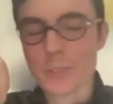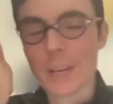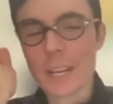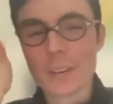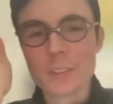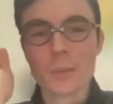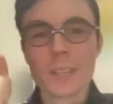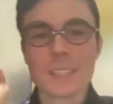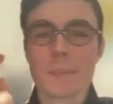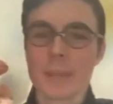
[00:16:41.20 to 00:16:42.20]
I also wanted
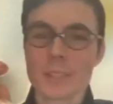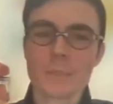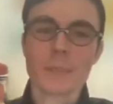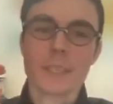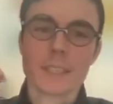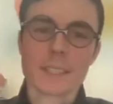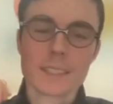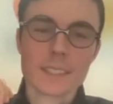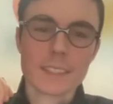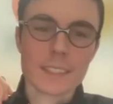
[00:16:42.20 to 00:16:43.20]
to mention
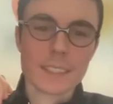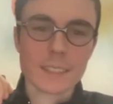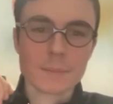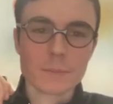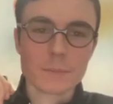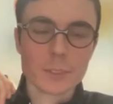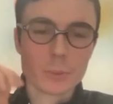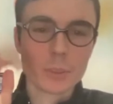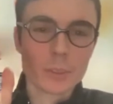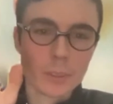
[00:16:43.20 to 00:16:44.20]
because sort
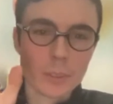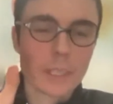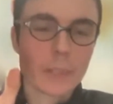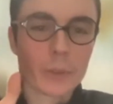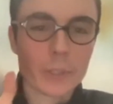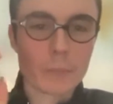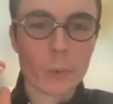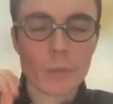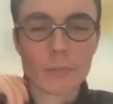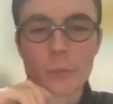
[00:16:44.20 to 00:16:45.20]
of looking through your
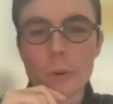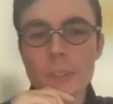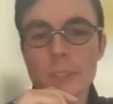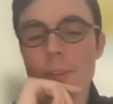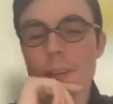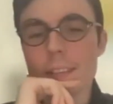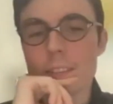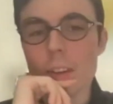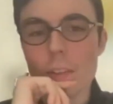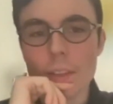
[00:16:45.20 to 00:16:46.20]
portfolio, I
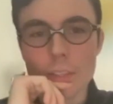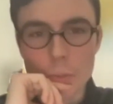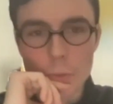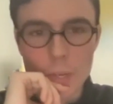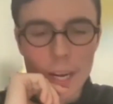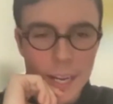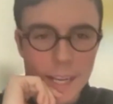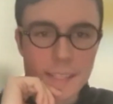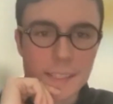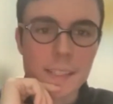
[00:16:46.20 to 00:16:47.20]
saw that you
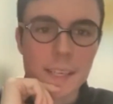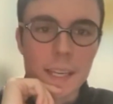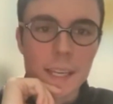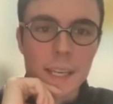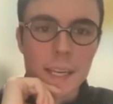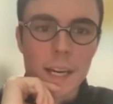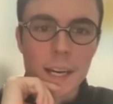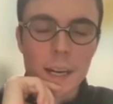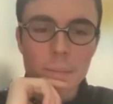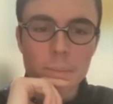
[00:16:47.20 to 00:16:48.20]
guys,
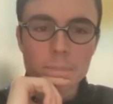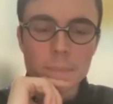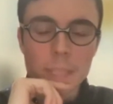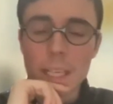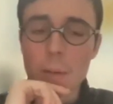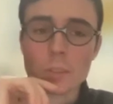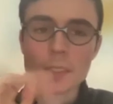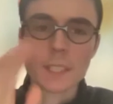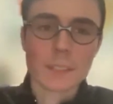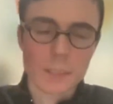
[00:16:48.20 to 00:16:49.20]
and I will
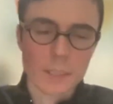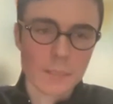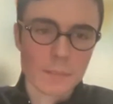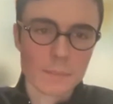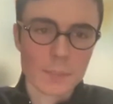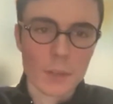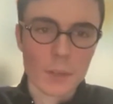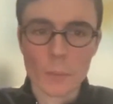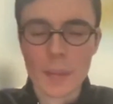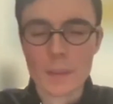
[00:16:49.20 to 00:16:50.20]
say in a
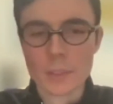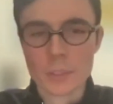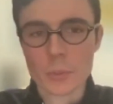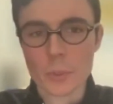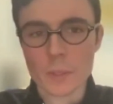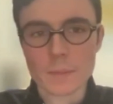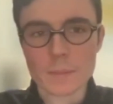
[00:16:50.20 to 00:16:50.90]
rather short